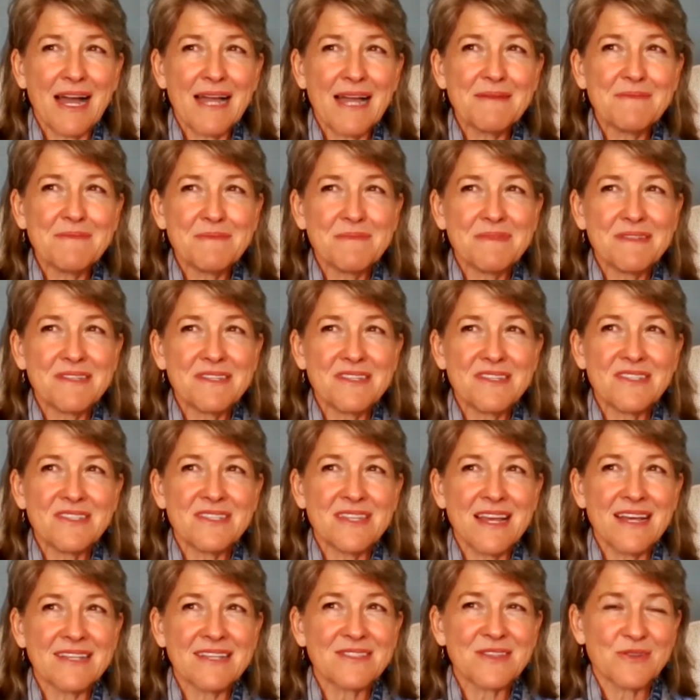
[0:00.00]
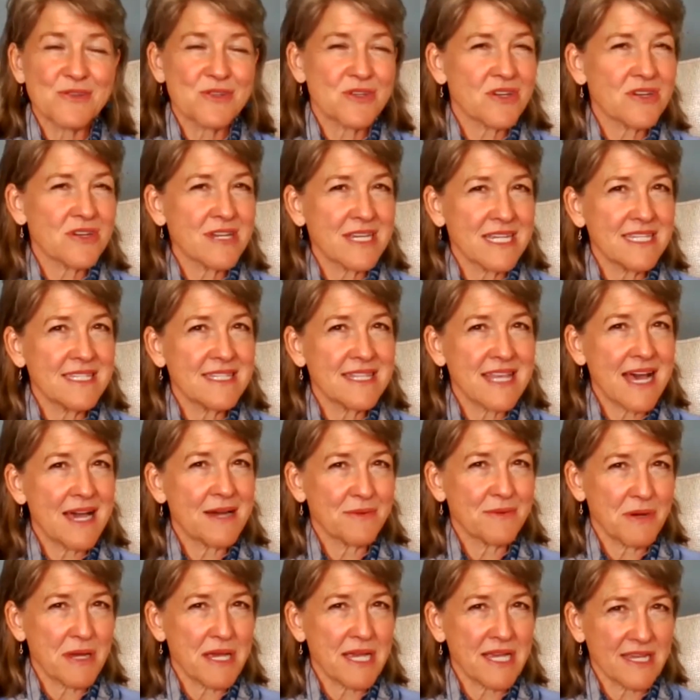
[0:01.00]
I'm just not so sure he's
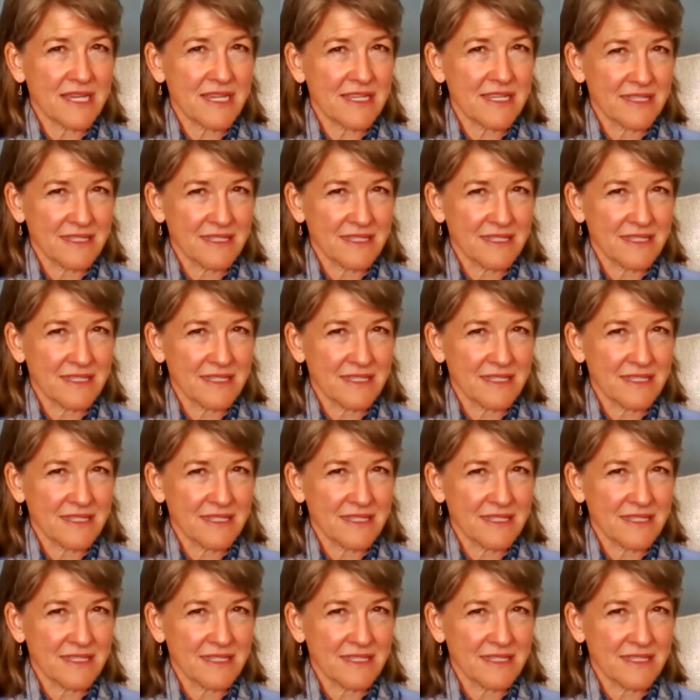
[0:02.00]
that way.